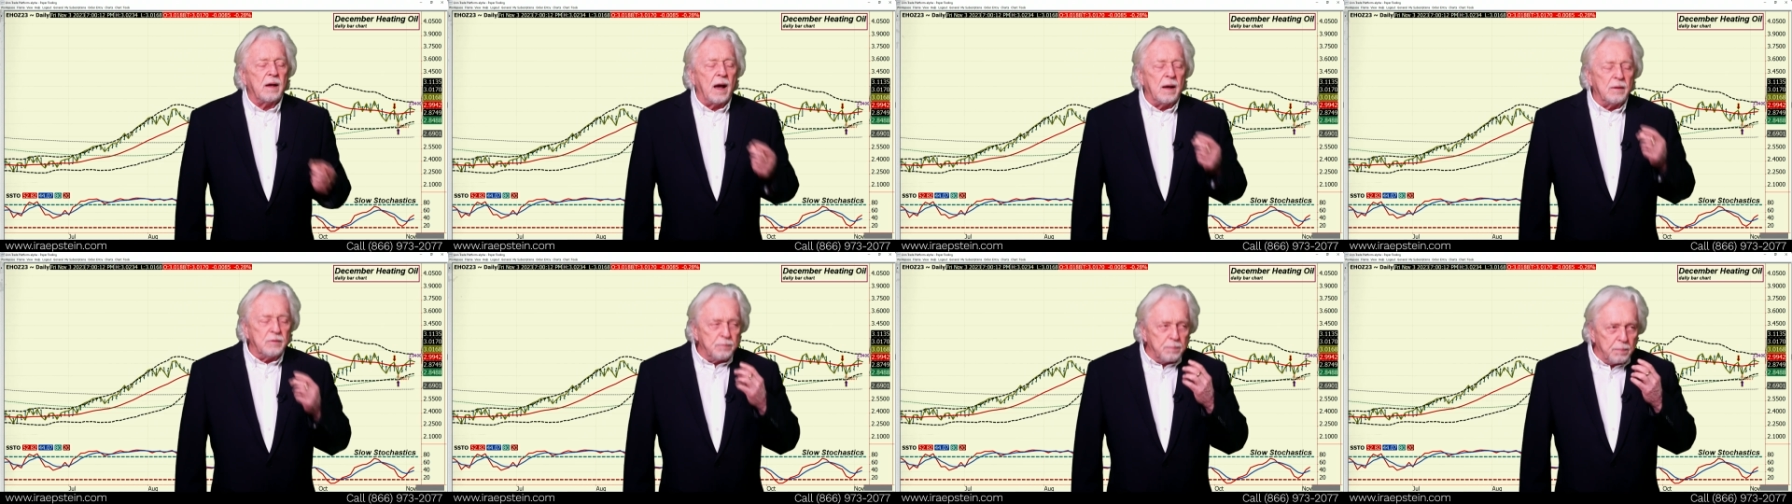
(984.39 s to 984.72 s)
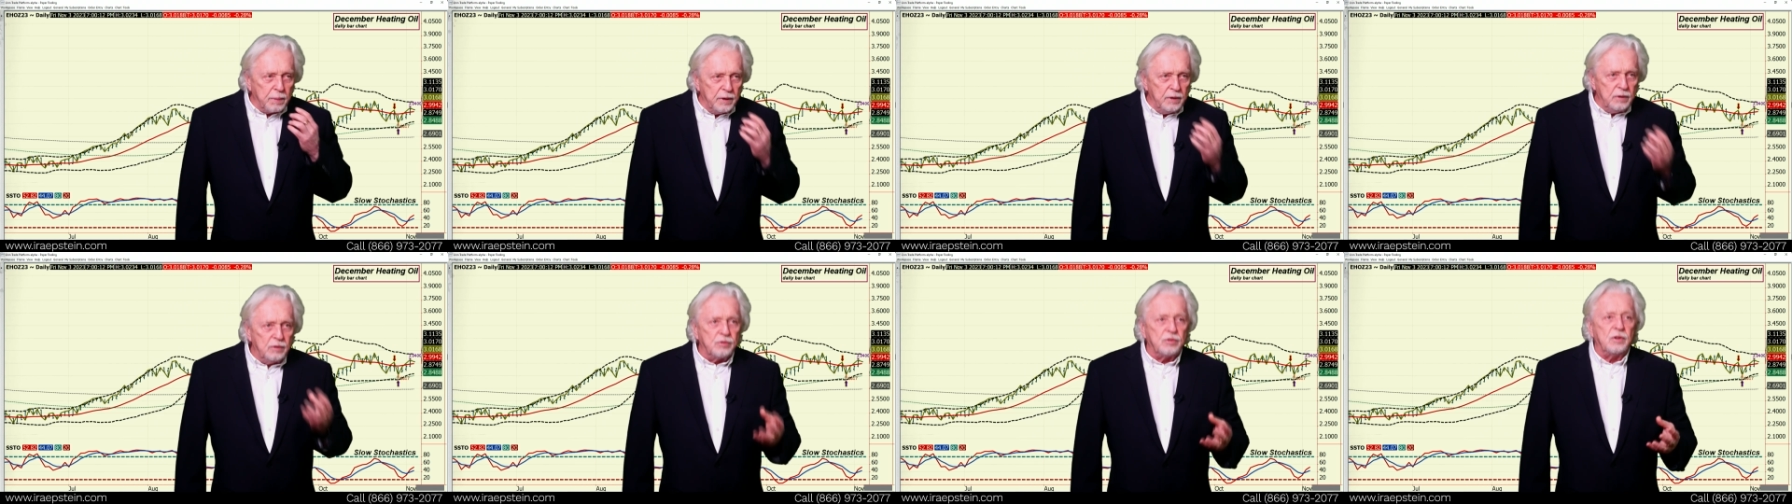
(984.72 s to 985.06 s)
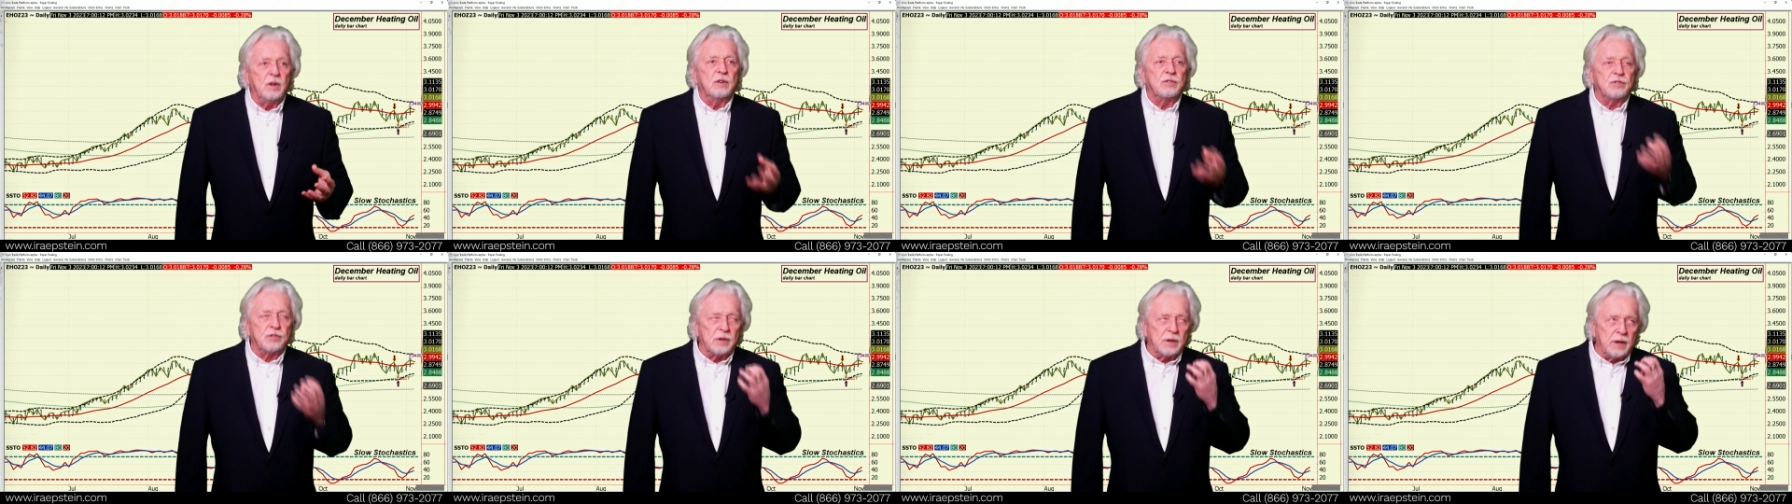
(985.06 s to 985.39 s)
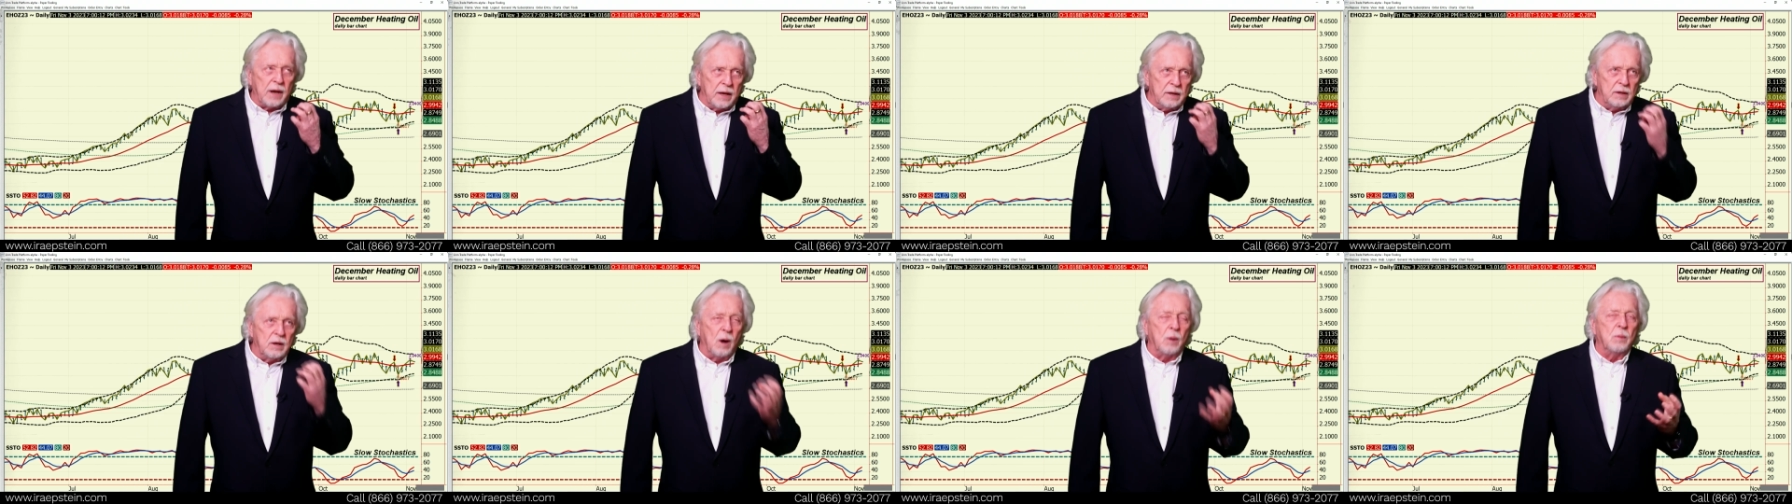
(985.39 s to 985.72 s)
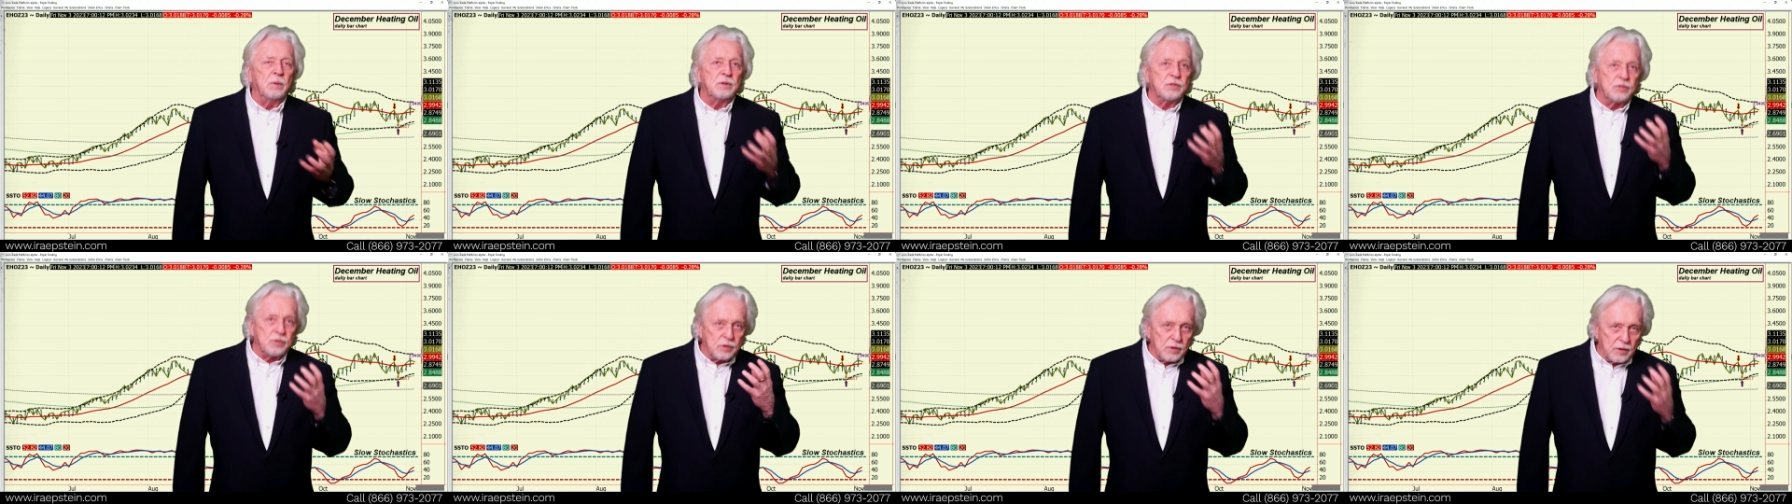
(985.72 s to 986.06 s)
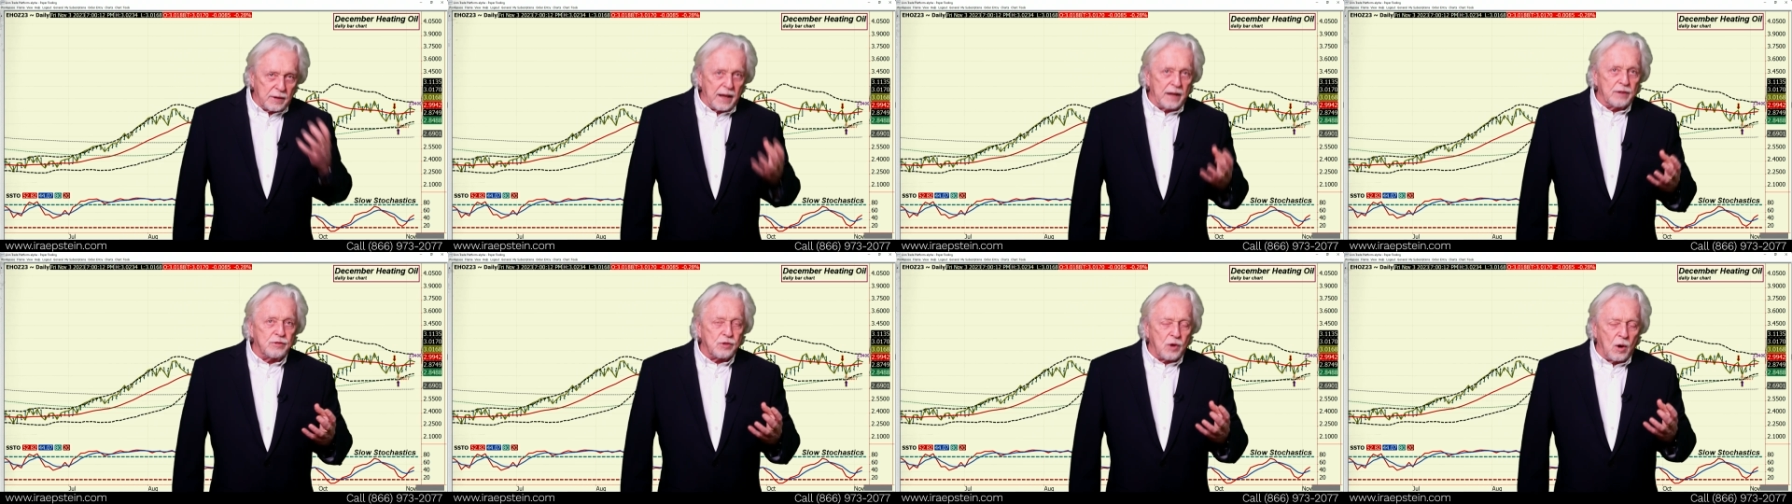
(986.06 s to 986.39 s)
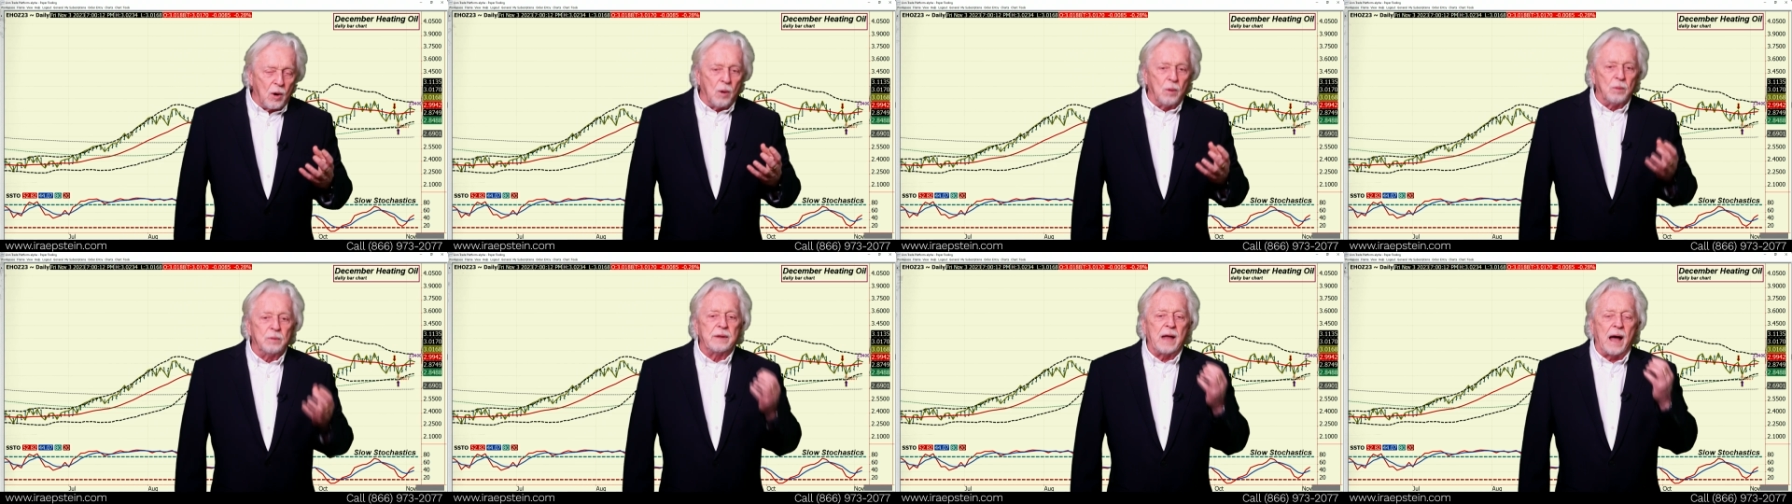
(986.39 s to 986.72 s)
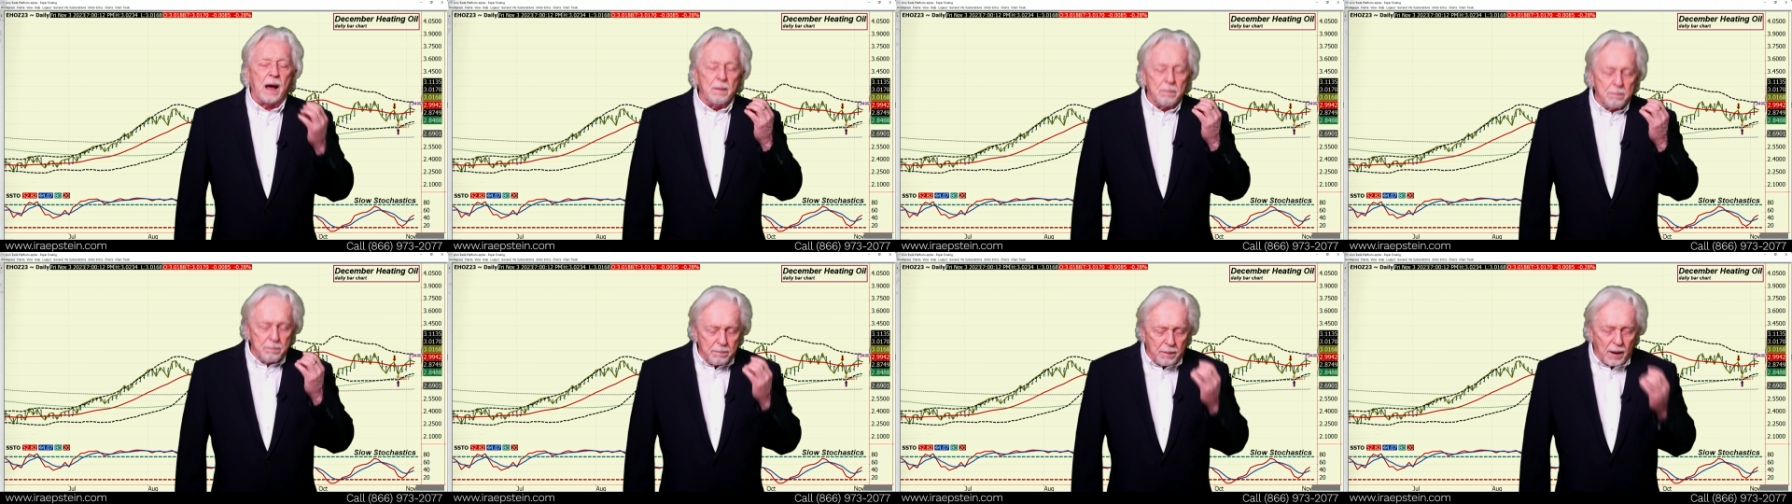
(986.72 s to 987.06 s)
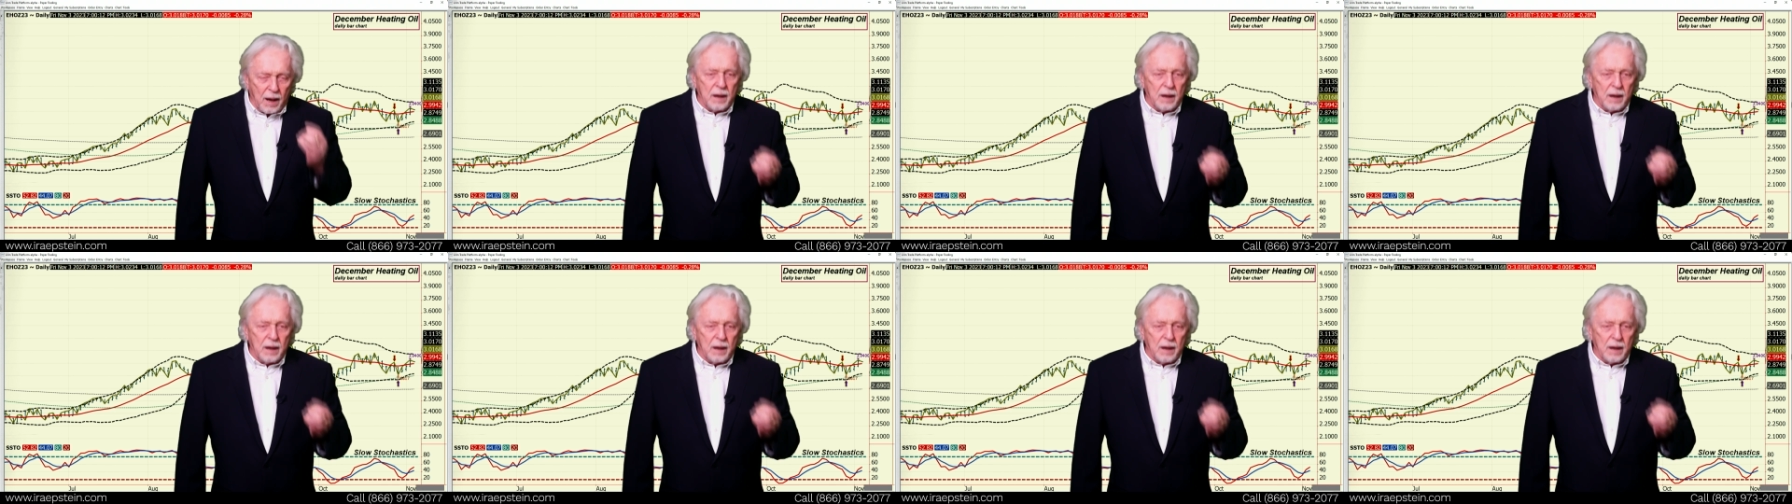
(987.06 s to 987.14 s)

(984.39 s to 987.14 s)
I, please listen, I know it gets cold out,